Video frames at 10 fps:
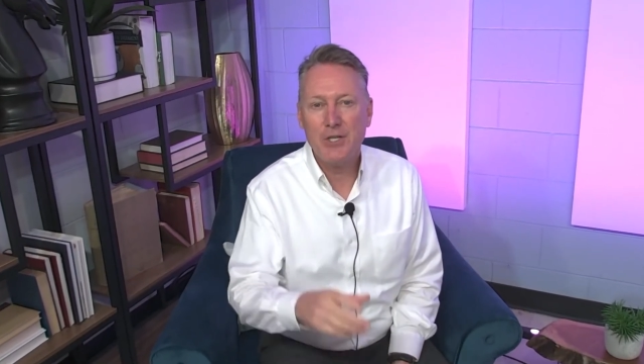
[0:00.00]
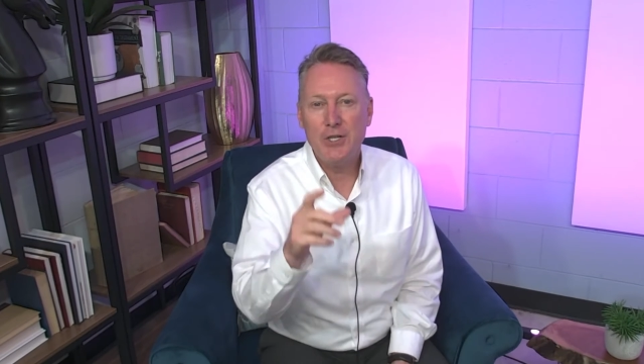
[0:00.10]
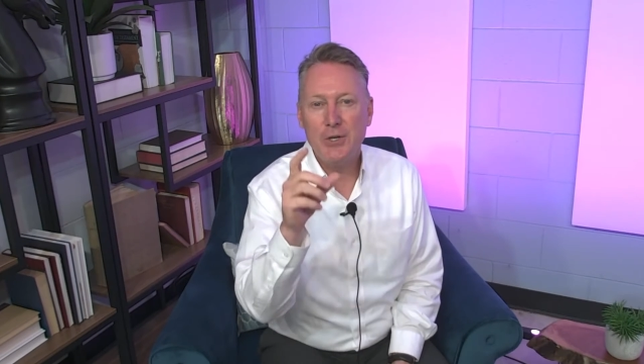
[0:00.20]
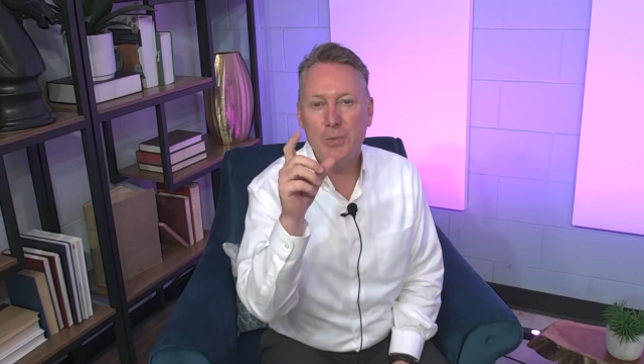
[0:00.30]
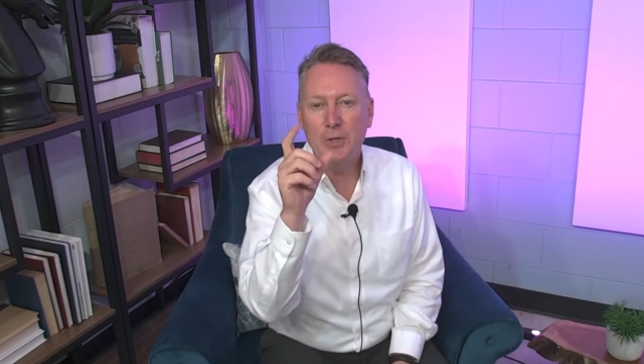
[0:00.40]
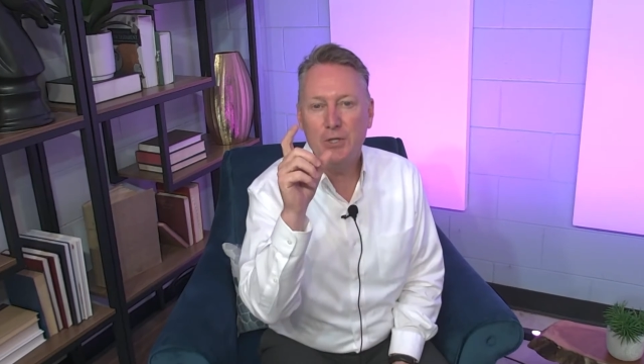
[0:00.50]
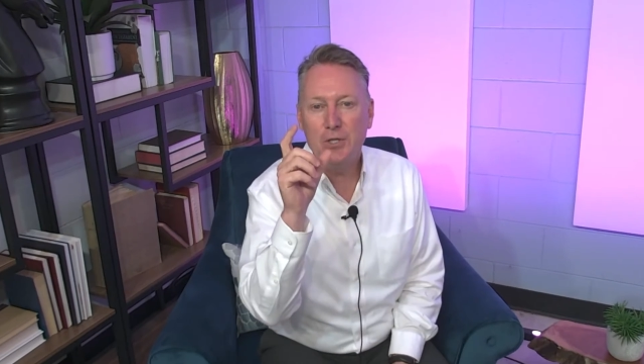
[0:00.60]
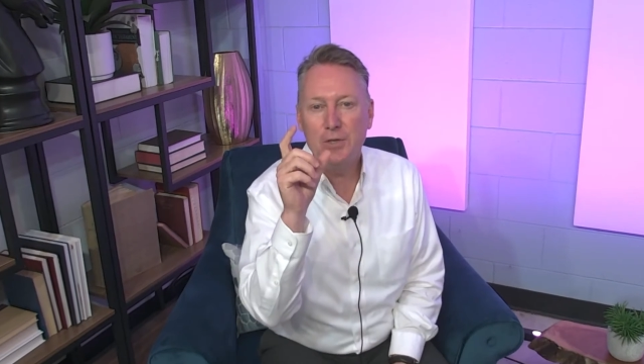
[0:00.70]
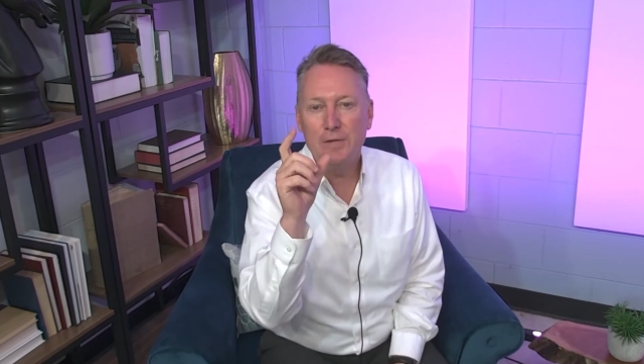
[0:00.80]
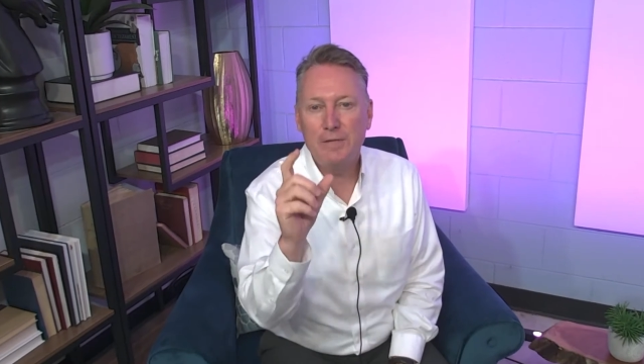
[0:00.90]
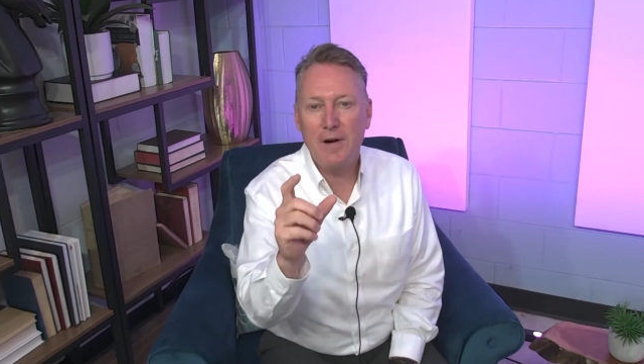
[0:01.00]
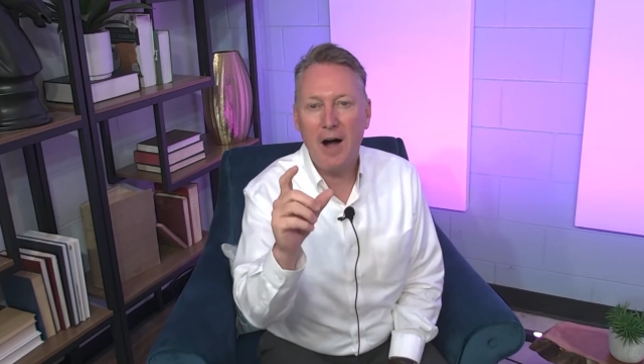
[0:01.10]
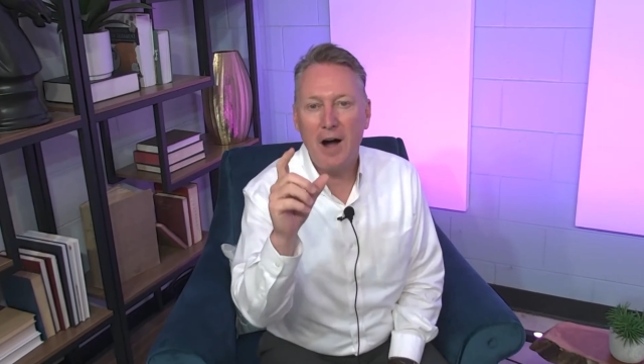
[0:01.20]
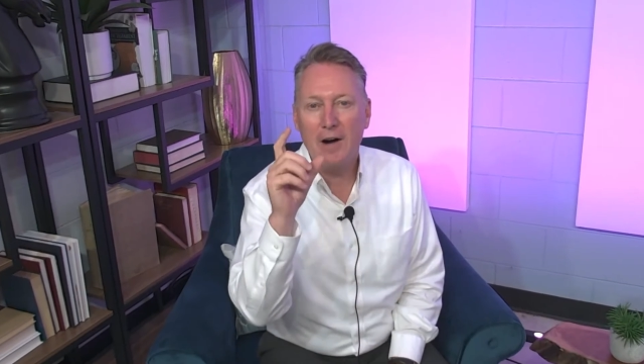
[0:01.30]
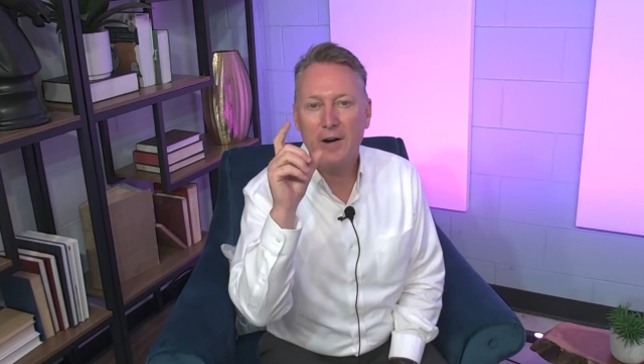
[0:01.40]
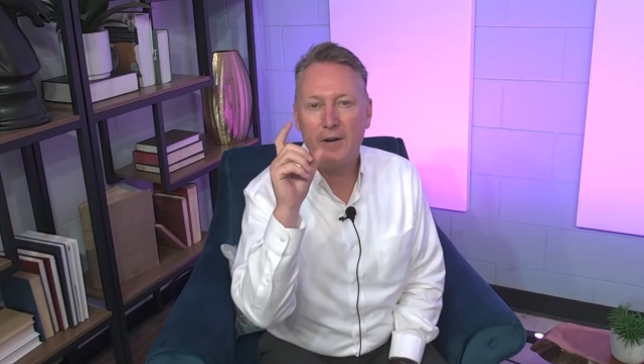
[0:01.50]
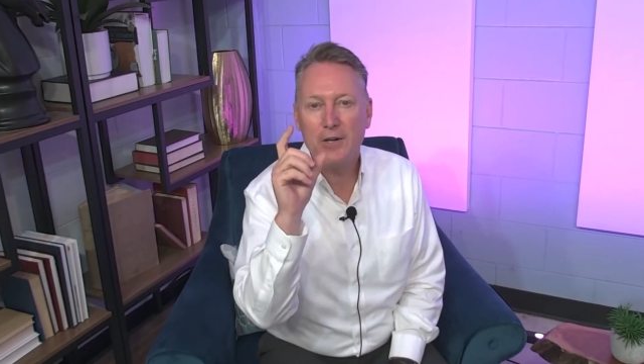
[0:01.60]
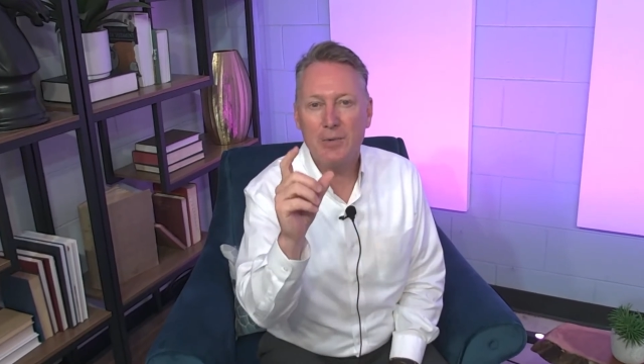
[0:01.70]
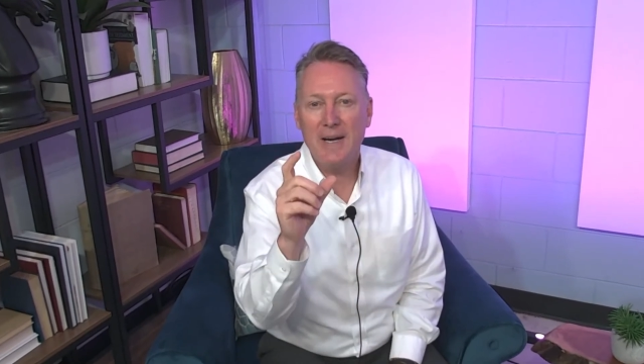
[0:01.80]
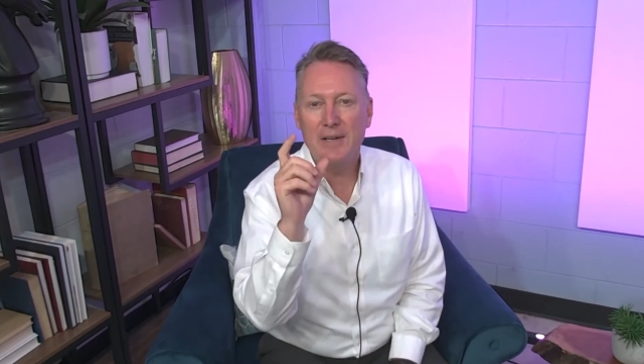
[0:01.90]
You will do far
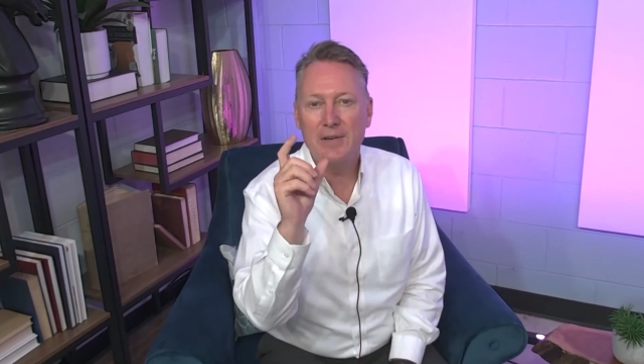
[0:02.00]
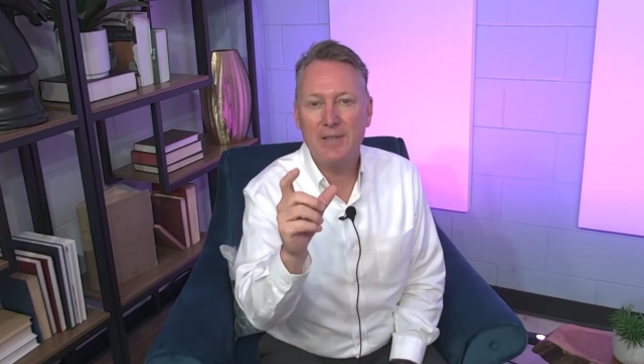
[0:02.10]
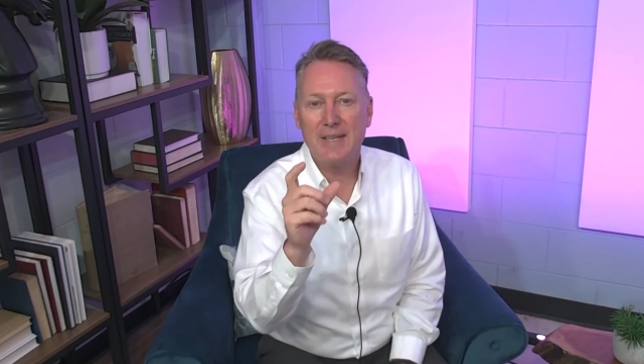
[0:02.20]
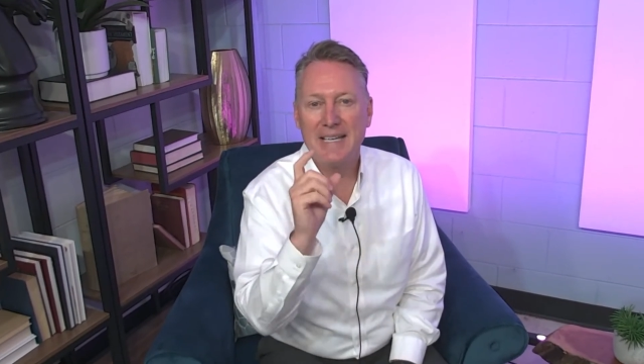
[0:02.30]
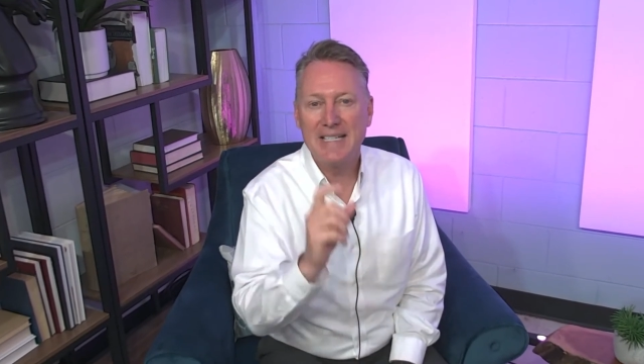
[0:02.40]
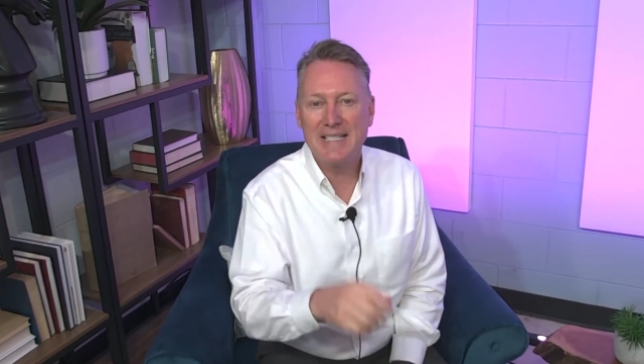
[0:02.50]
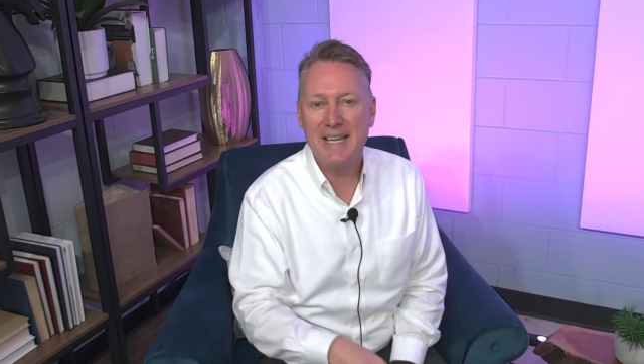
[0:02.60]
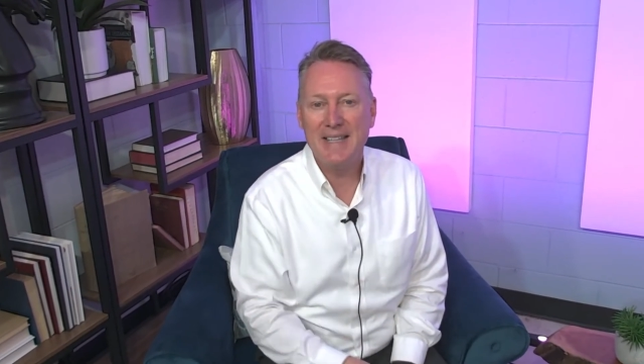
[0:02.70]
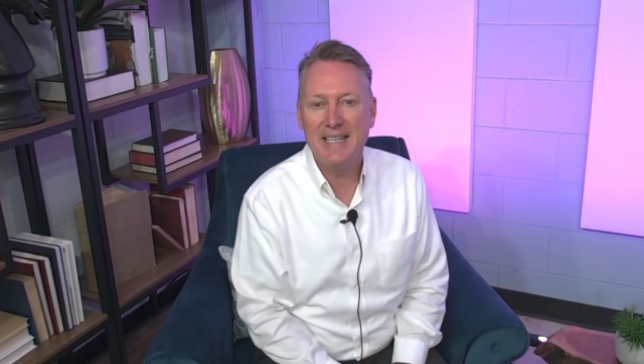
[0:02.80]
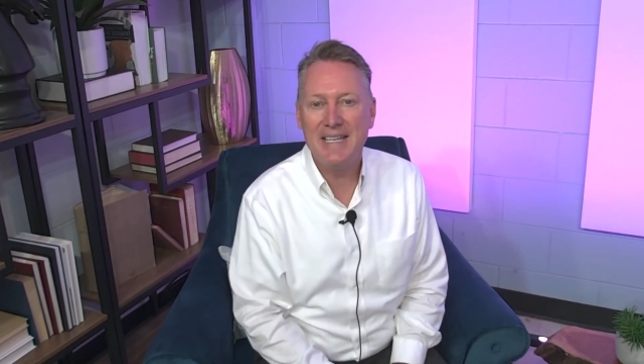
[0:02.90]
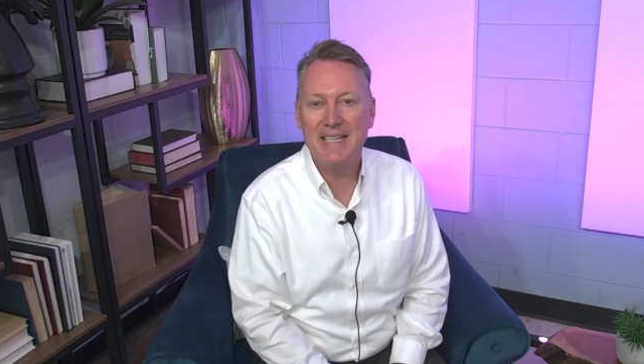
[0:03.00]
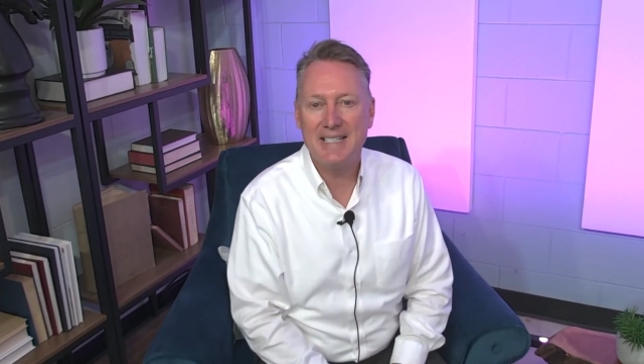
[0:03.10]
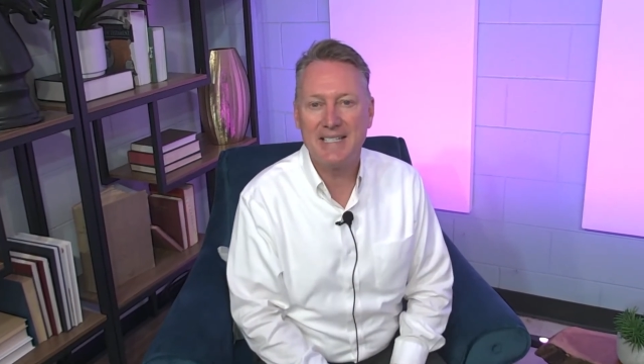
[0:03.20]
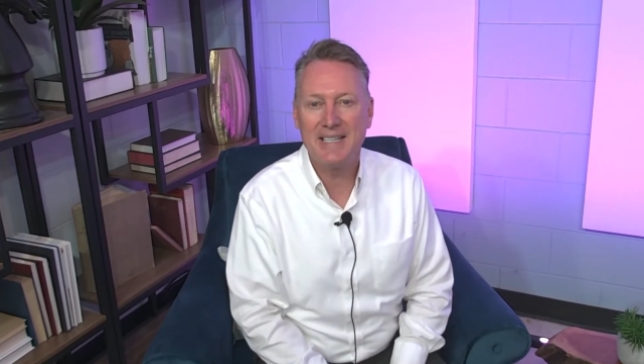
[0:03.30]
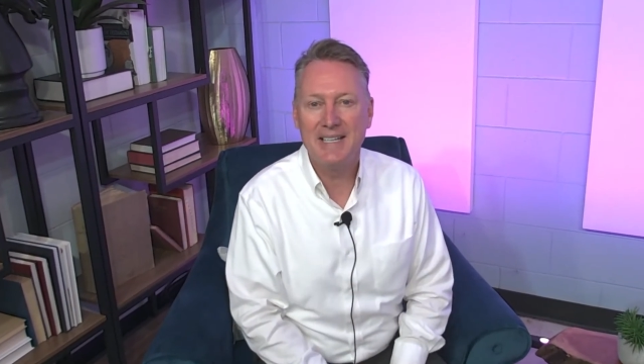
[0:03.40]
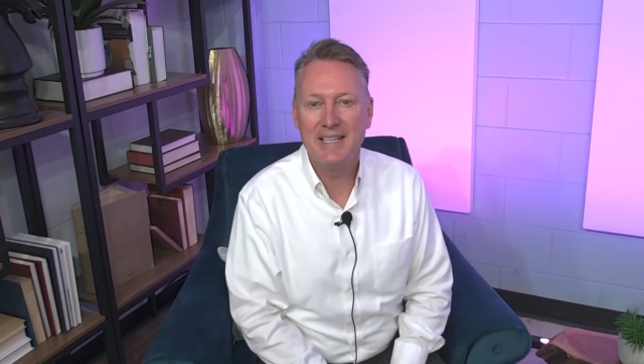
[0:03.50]
greater things than these